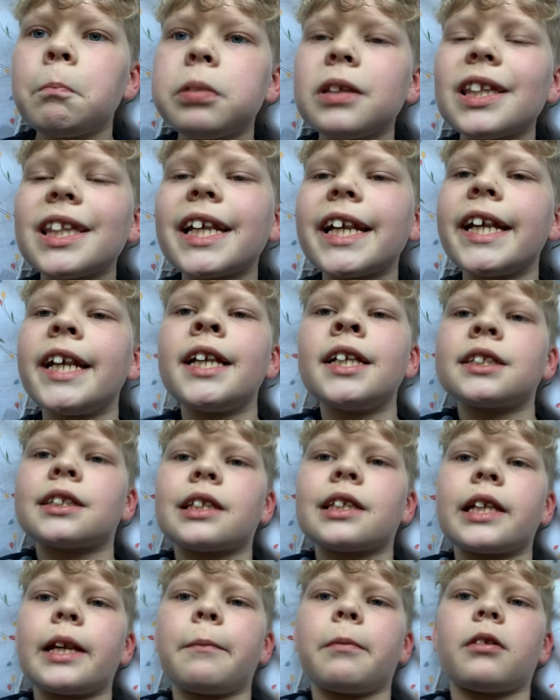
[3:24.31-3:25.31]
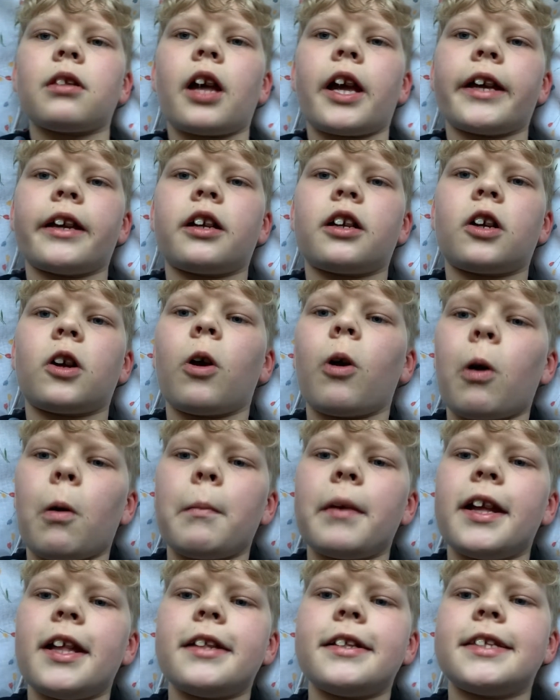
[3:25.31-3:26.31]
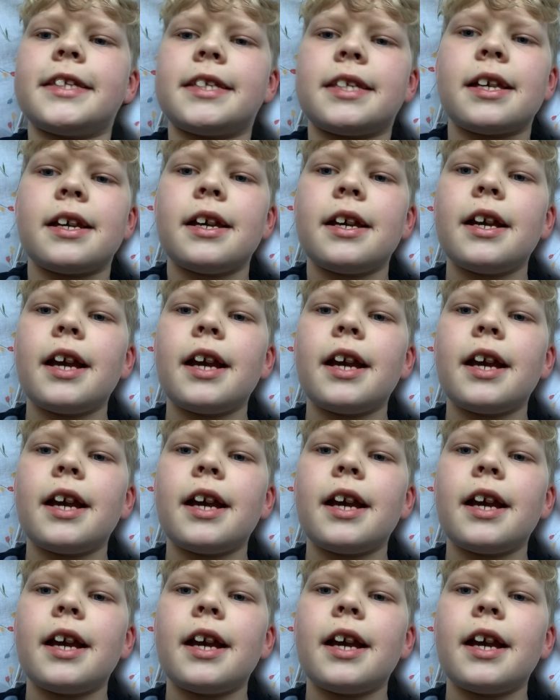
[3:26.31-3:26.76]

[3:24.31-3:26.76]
Please leave a like, comment,